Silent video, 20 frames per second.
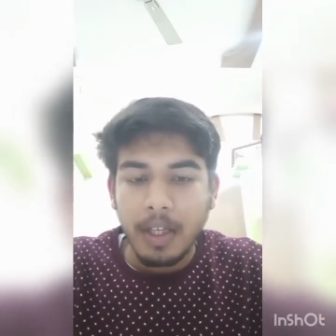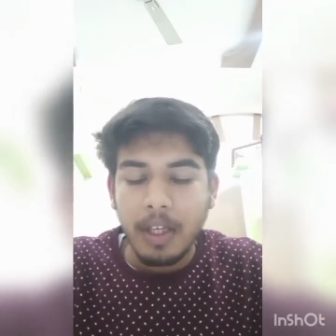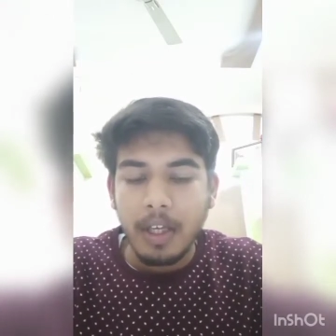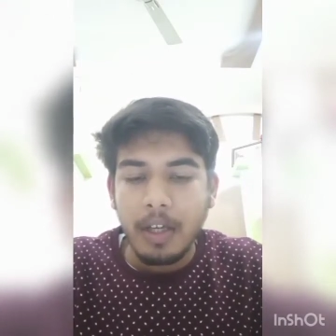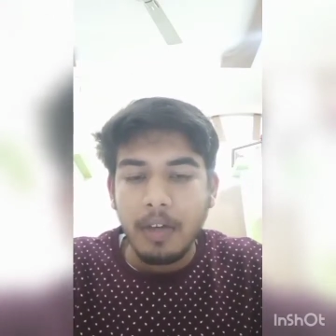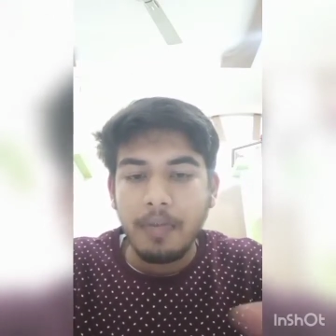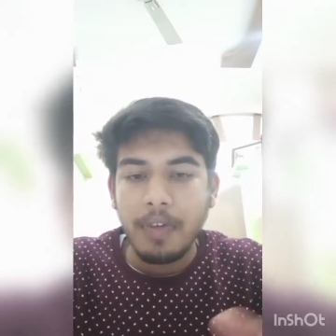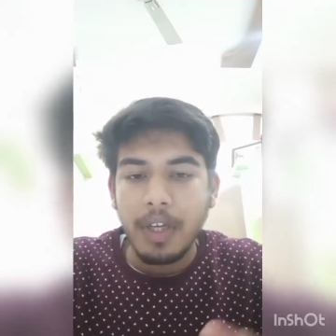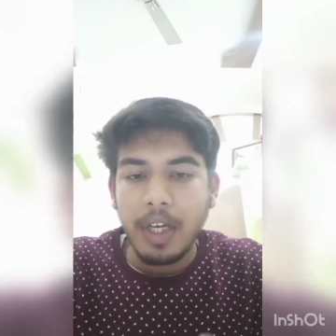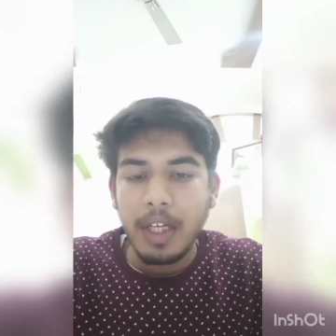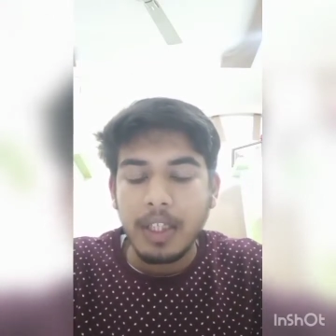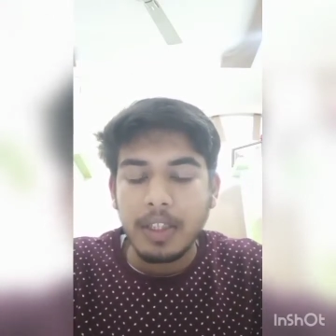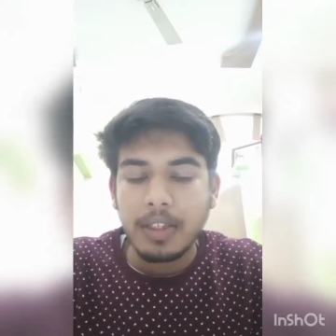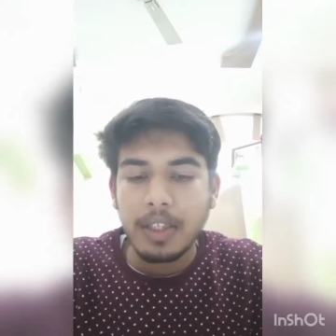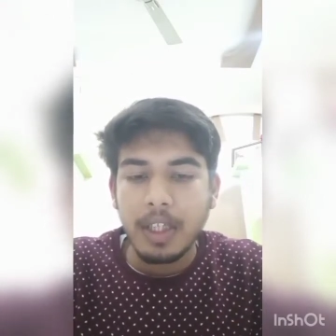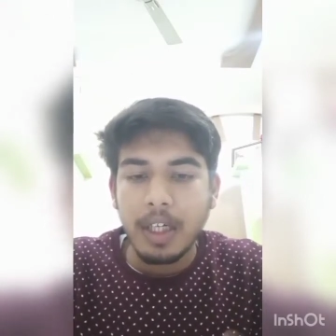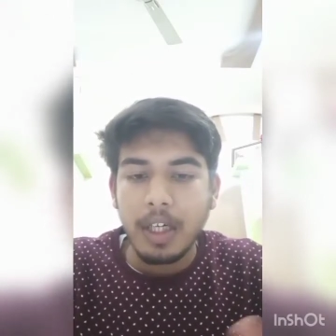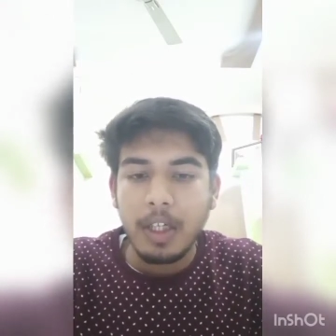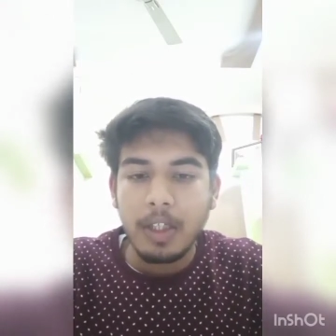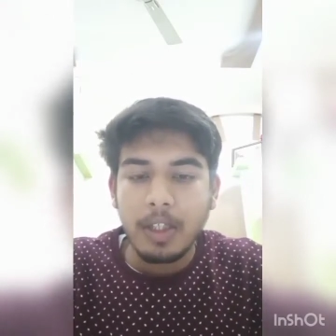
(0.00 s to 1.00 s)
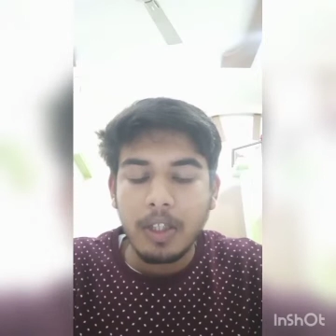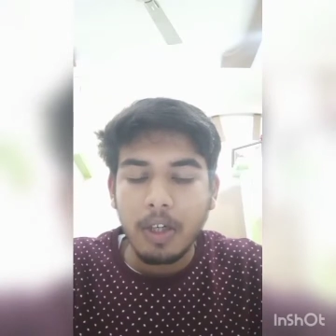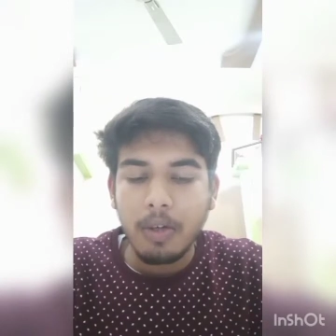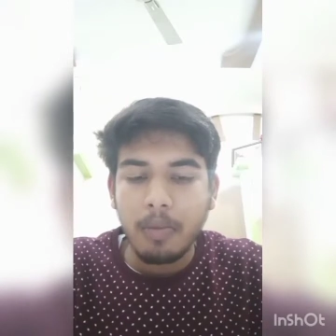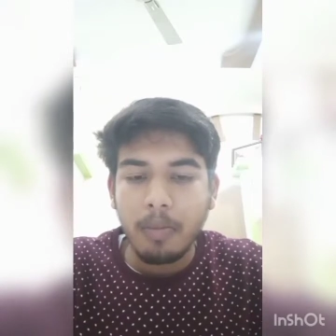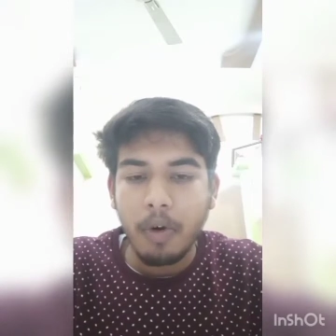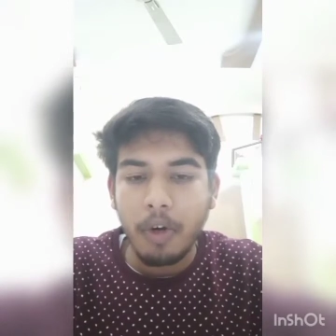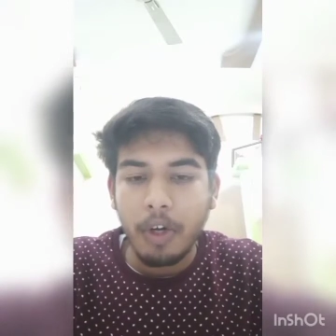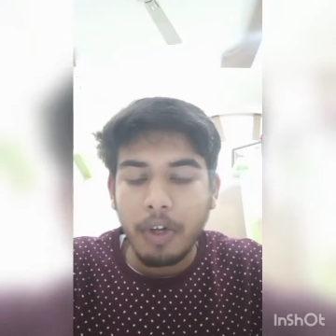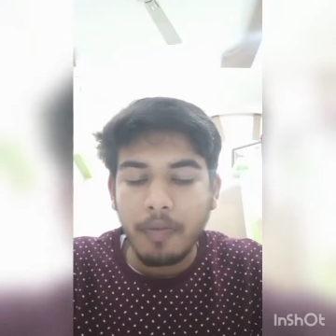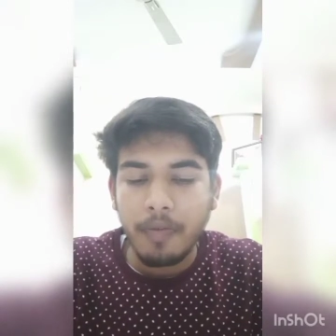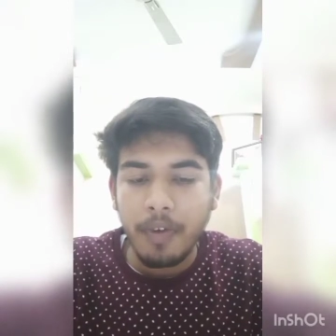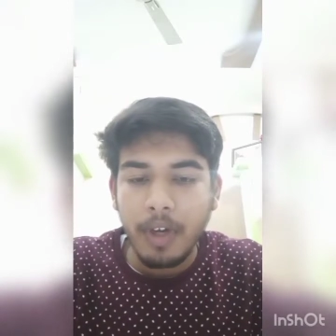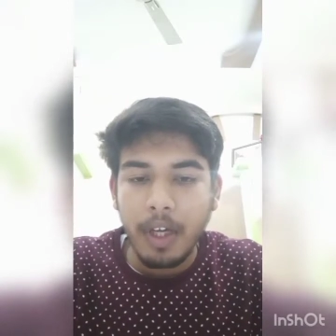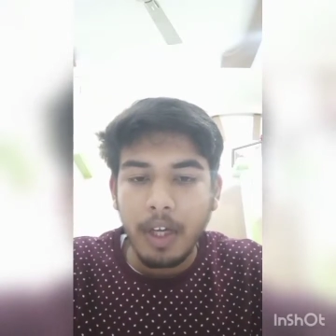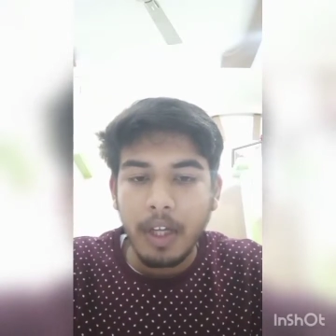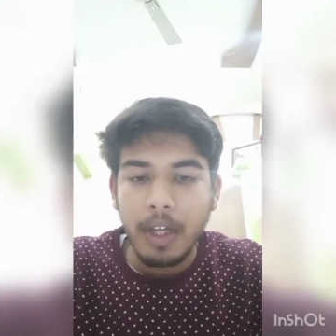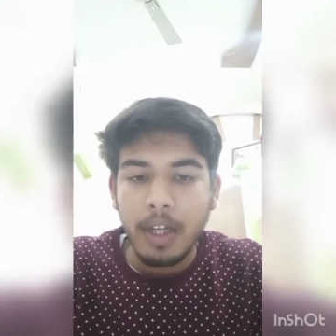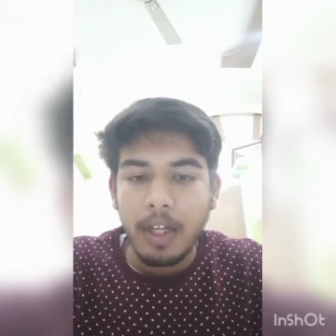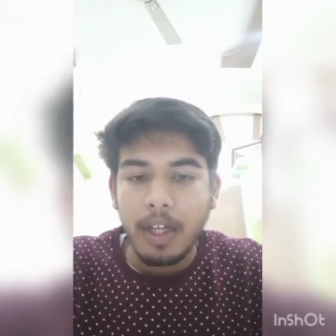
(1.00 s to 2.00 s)
If he has alter,
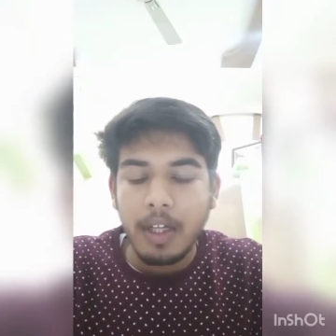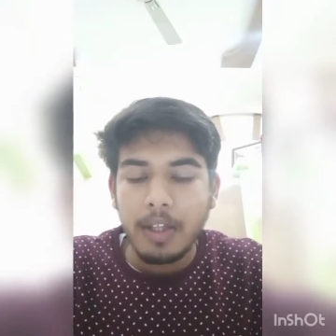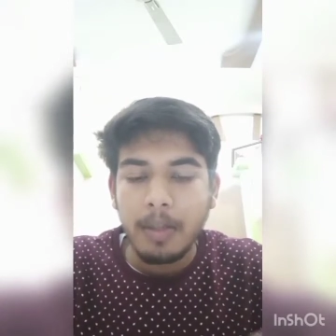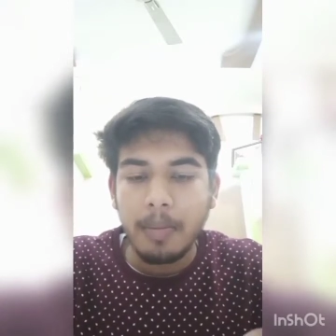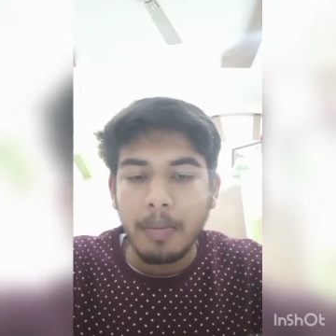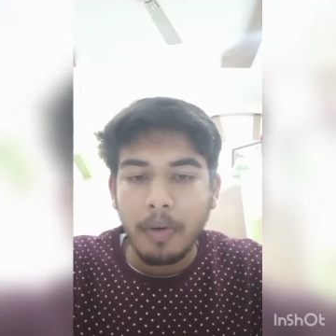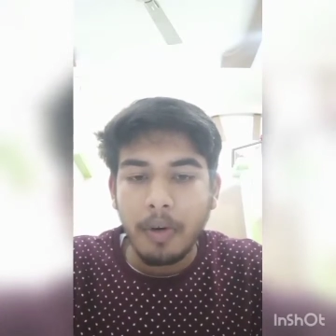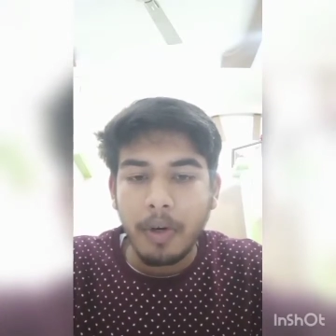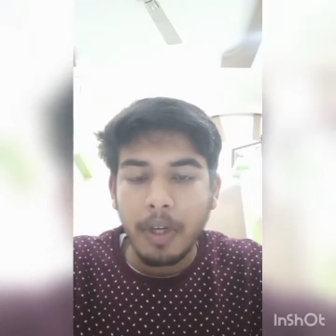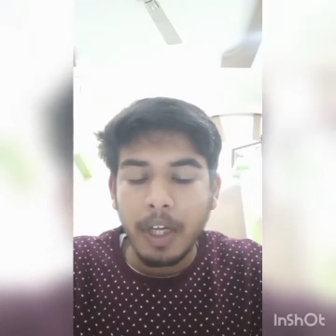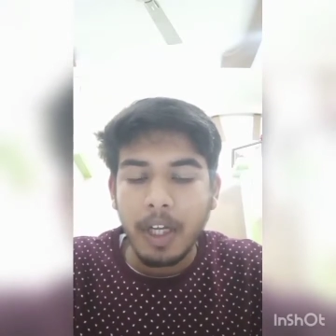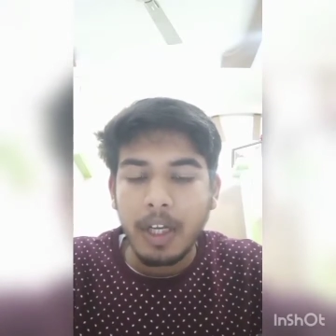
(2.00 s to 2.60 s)
modify the product,